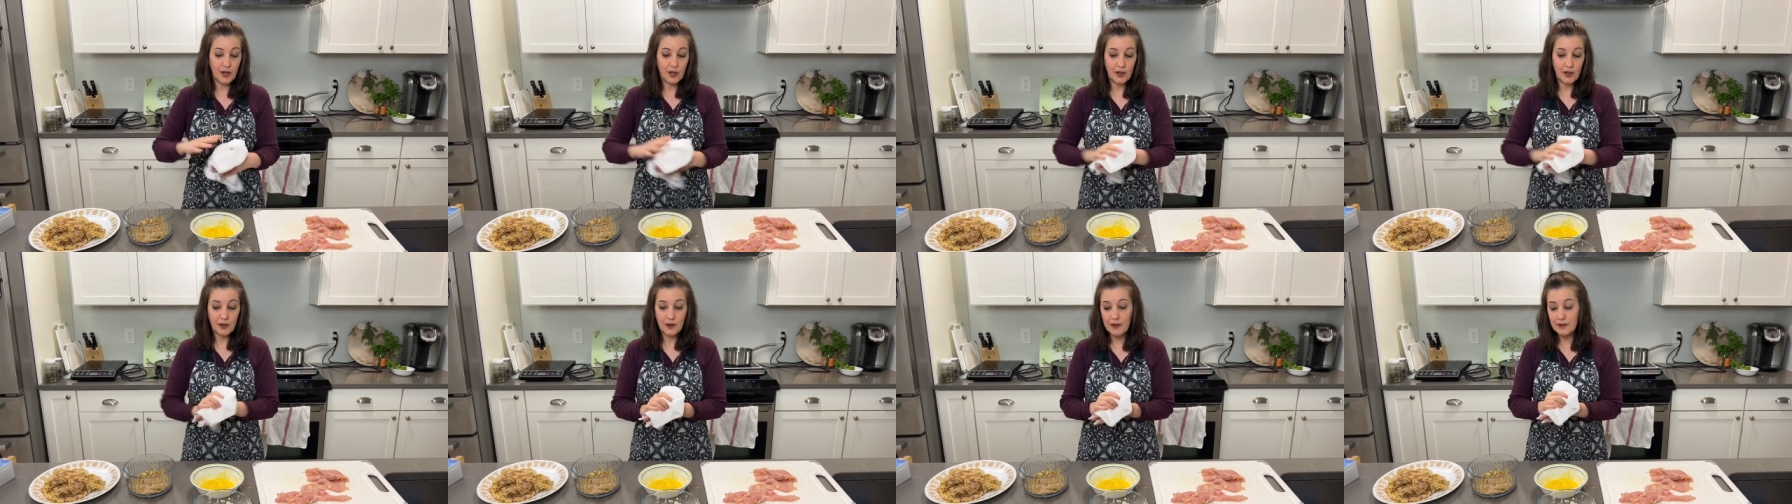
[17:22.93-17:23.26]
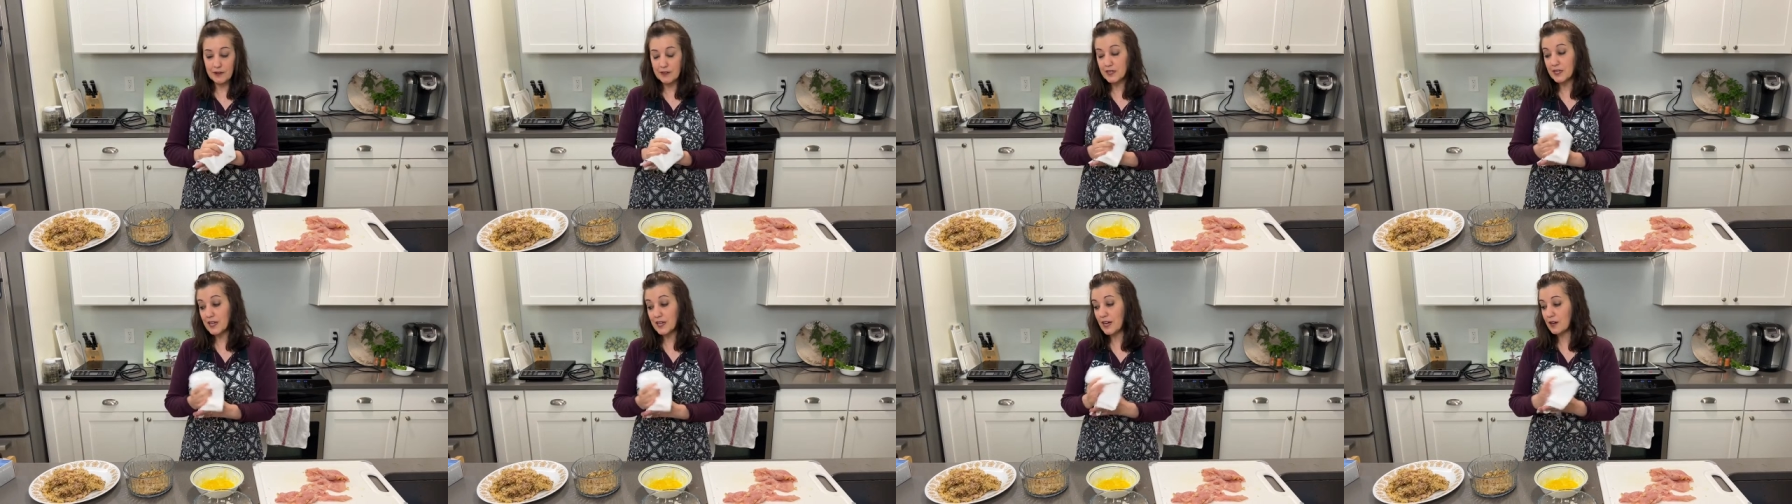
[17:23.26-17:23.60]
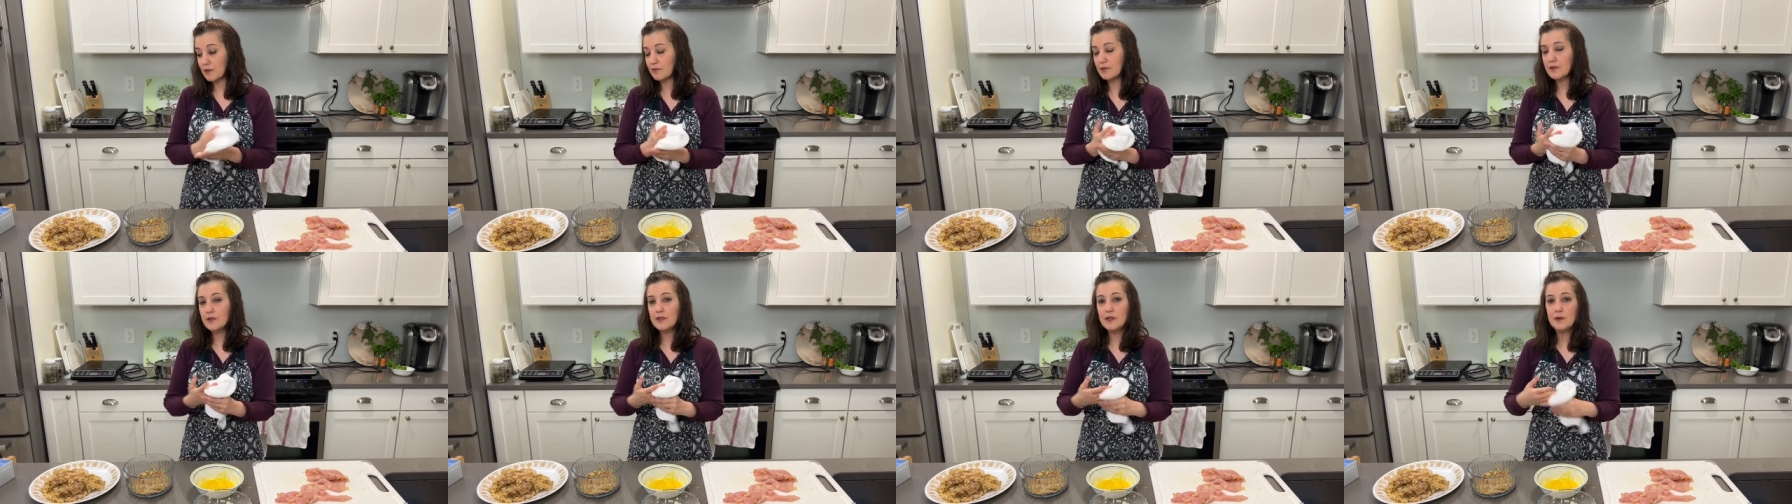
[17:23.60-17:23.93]
I was
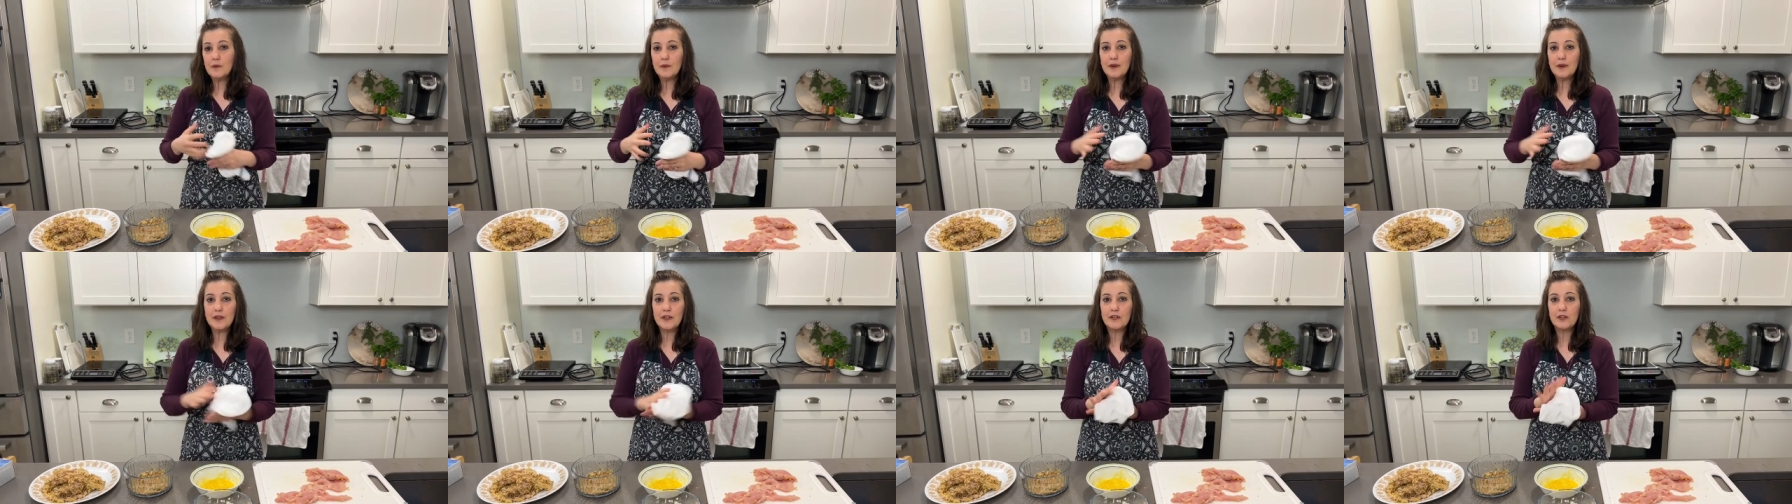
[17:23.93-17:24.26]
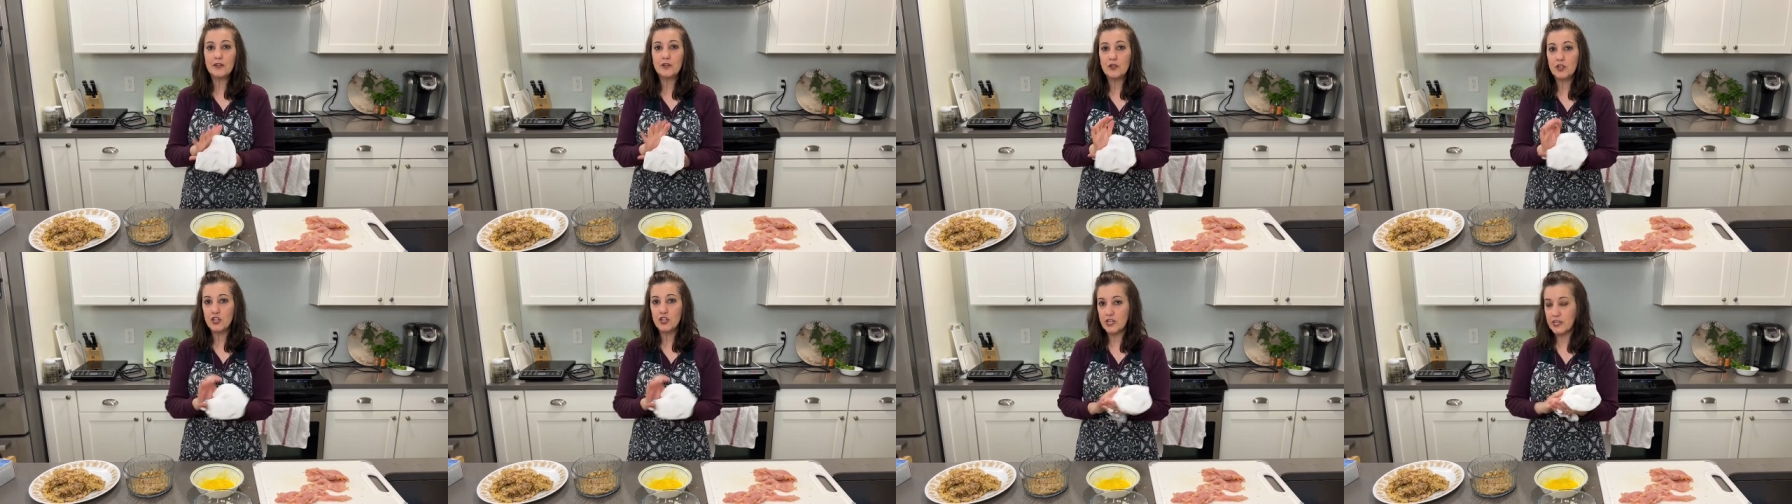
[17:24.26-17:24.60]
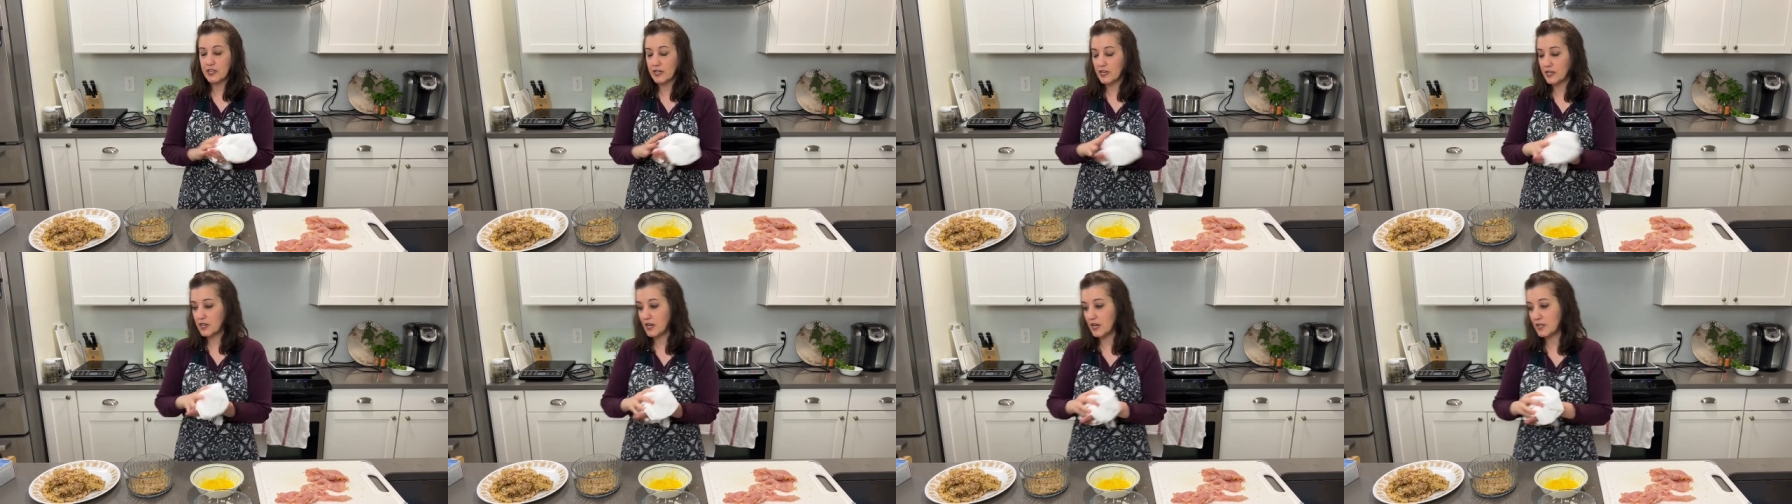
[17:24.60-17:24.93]
I really want to do
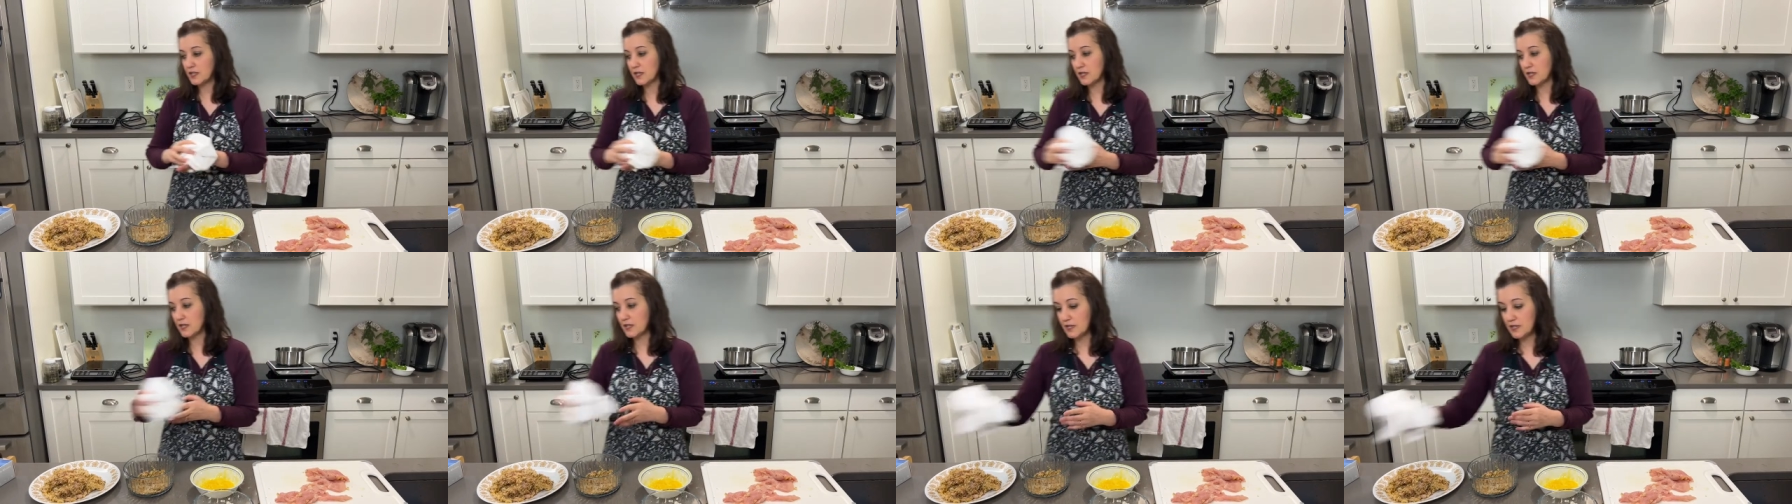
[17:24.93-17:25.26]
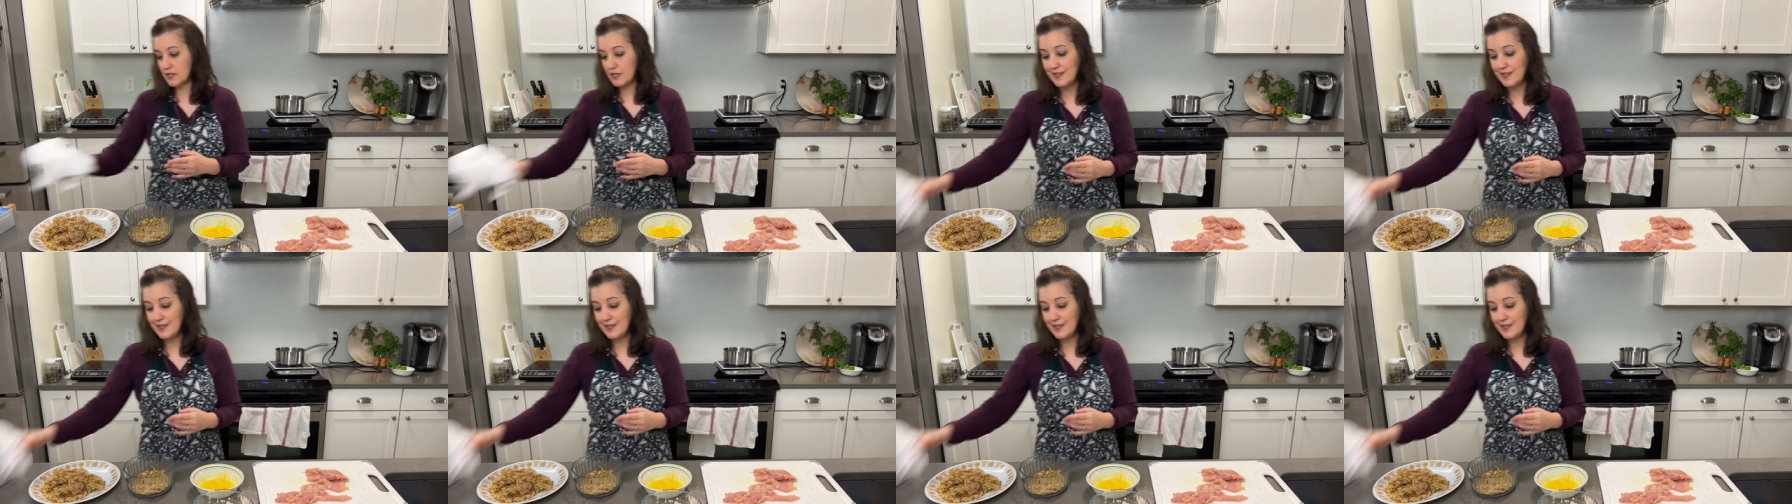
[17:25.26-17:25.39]
chicken cutlets.